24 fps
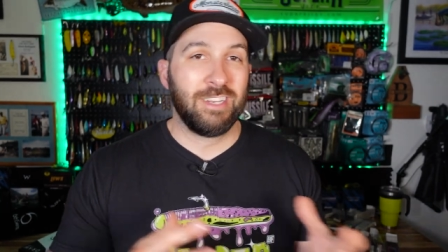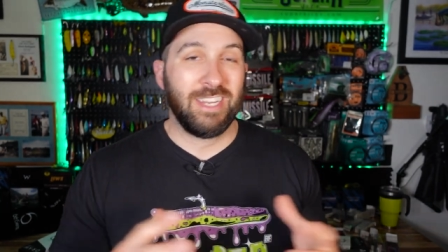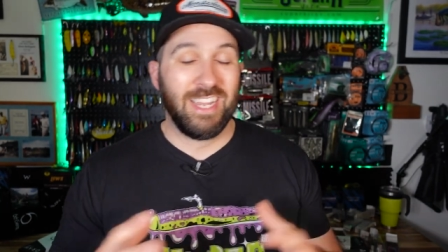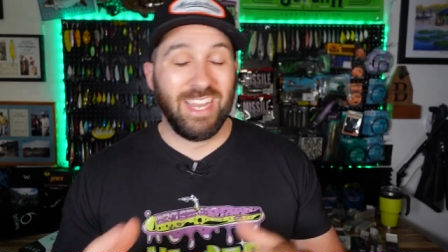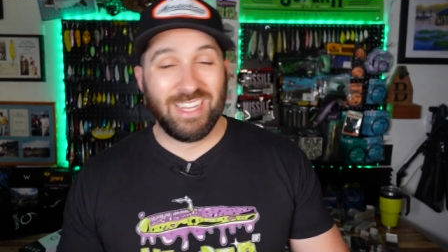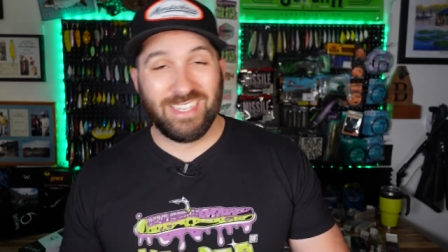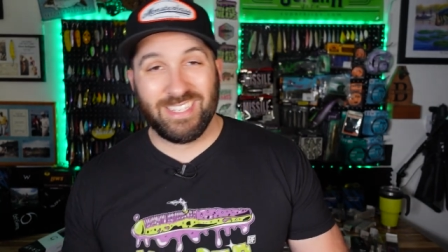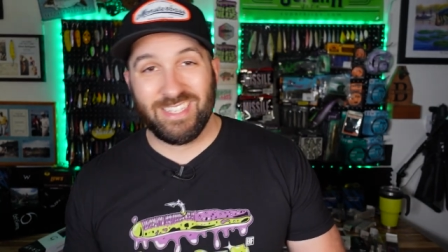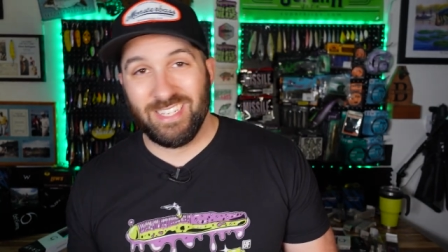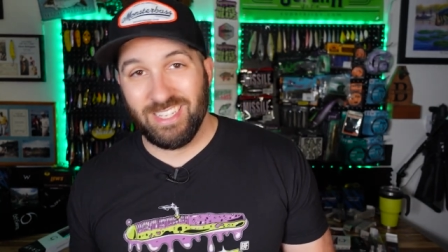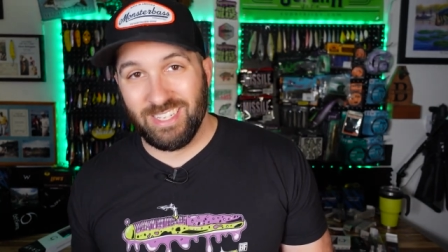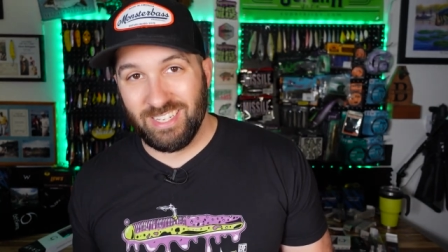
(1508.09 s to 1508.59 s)

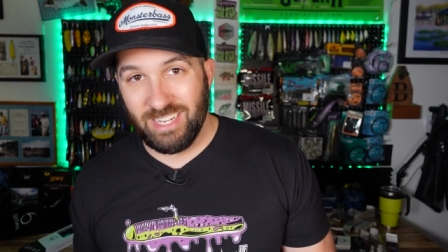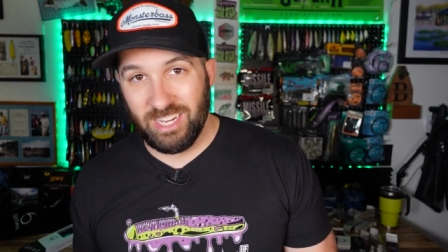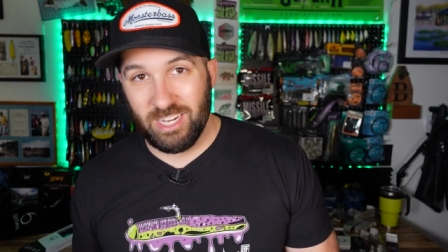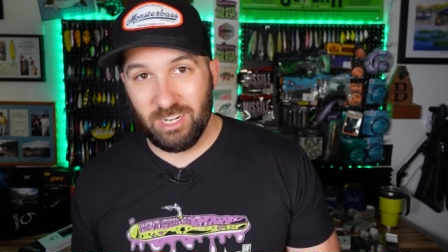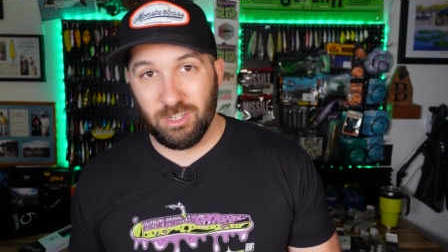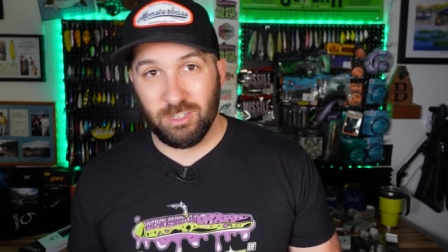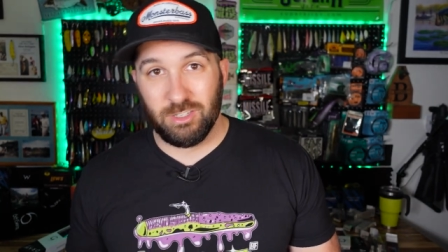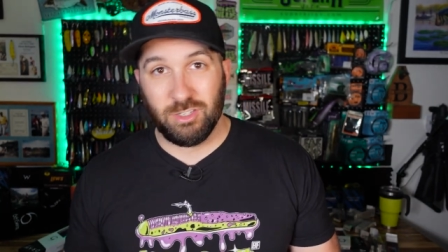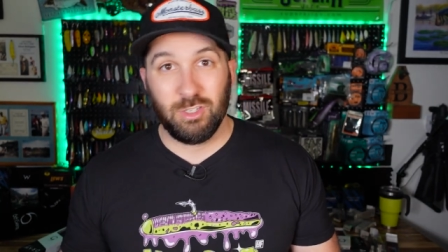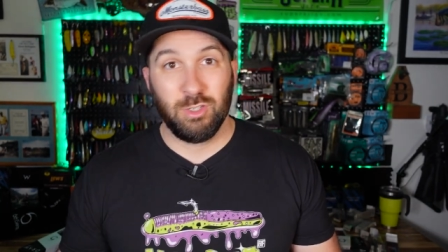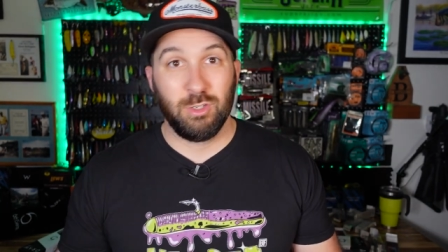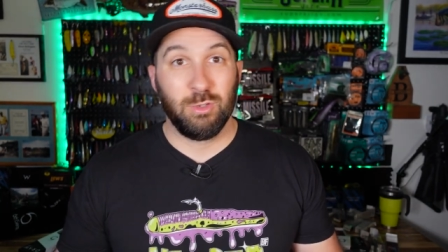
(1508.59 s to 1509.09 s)
guests in
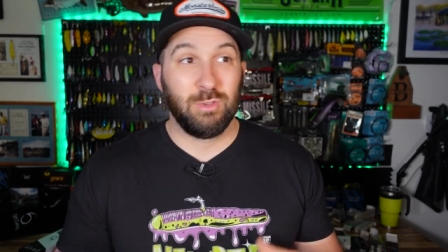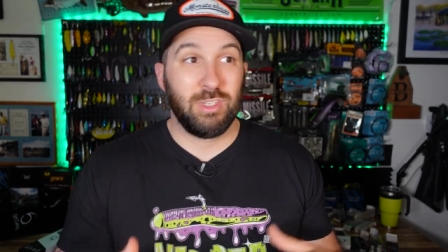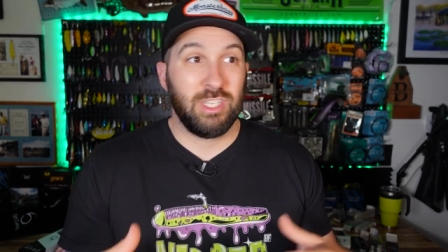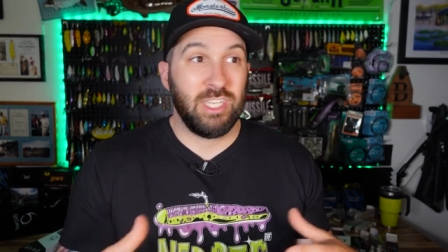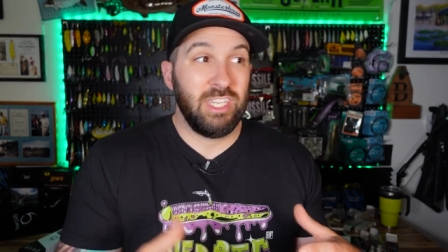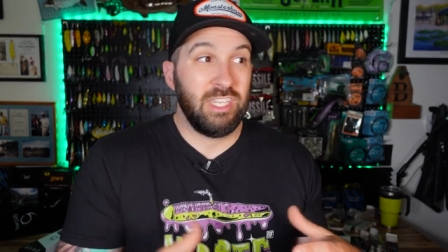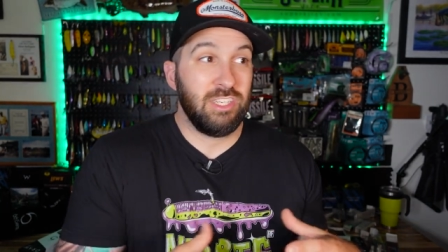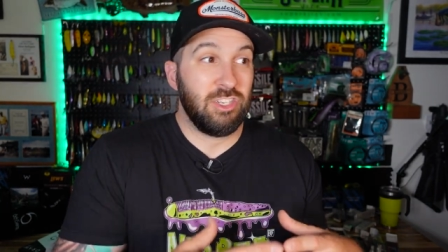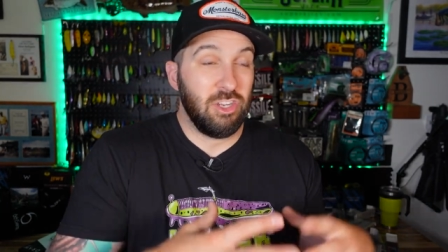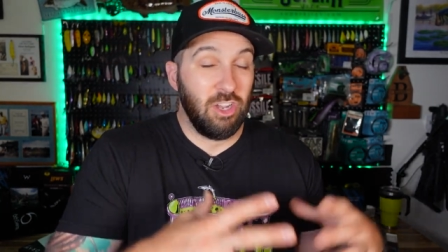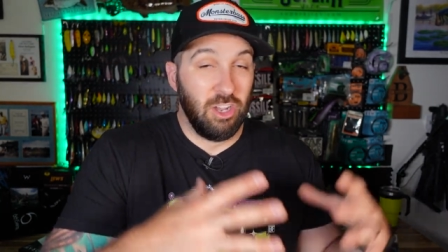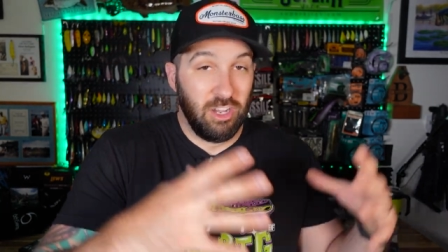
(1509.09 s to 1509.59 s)
here to
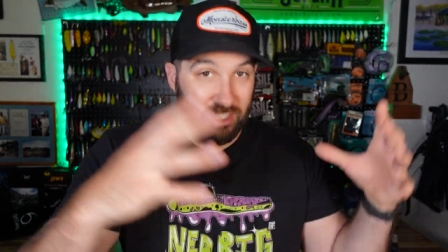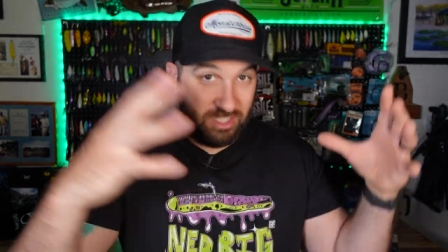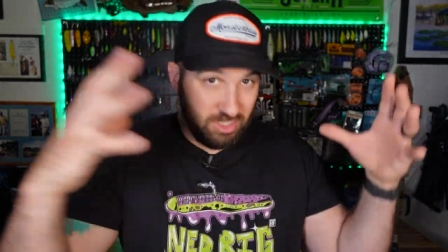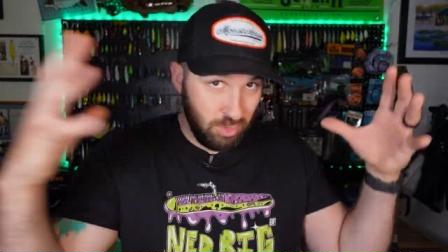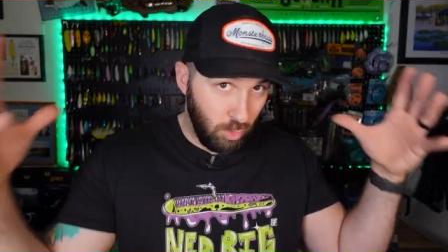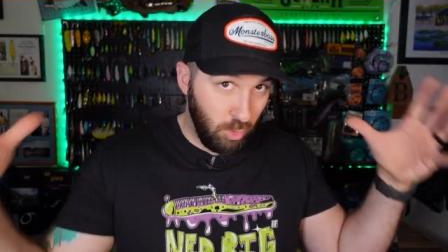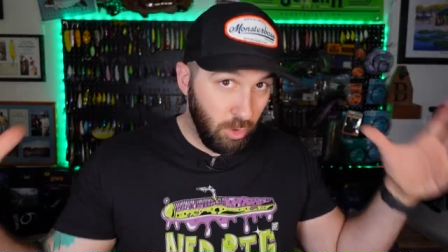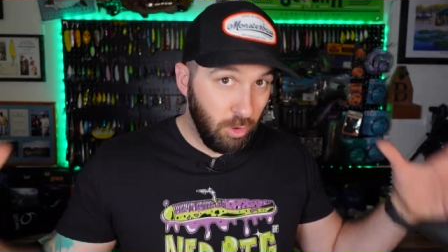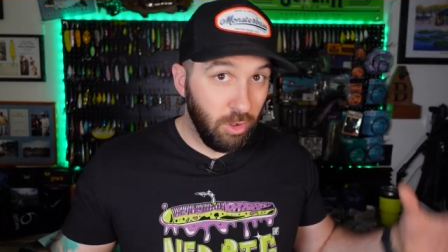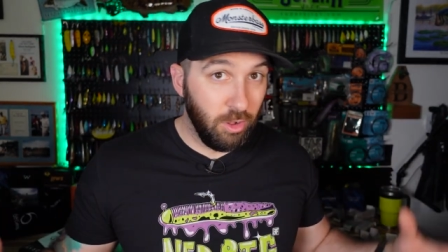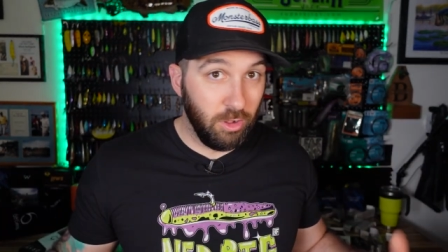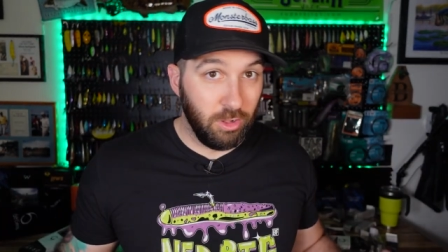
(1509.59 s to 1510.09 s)
teach us
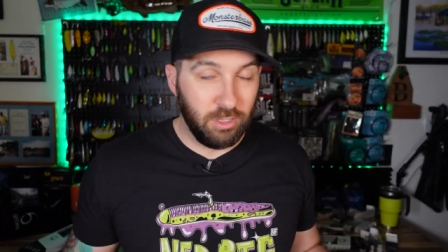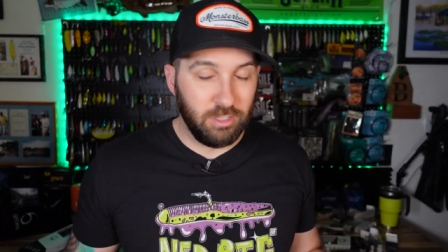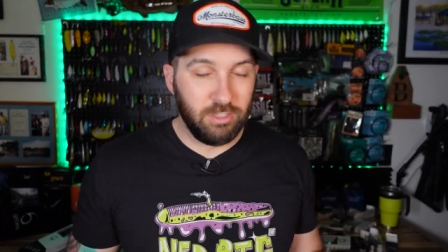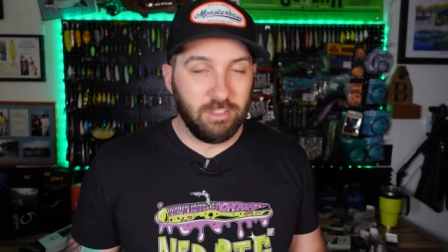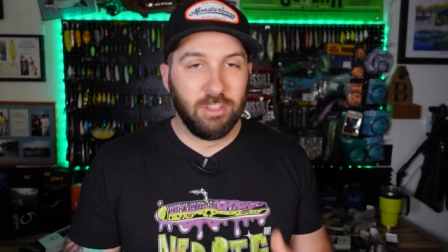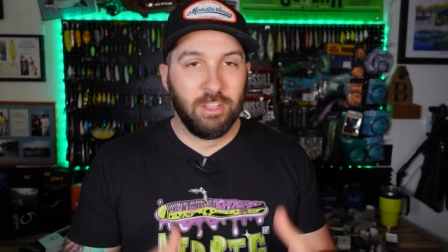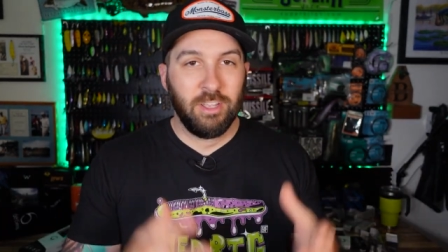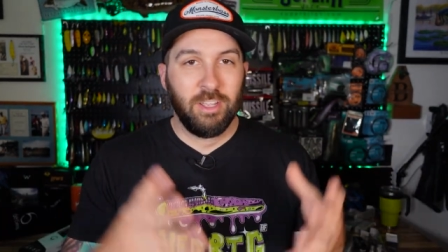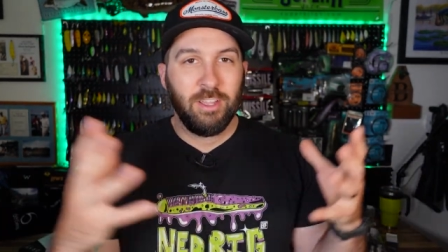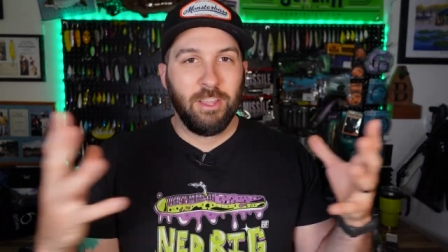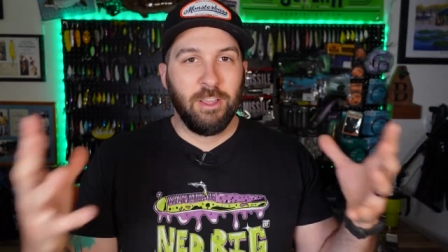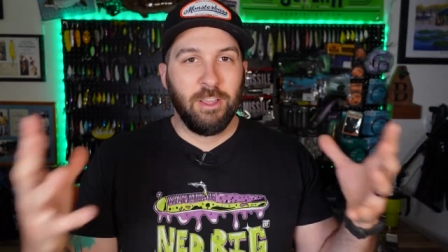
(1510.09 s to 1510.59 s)
all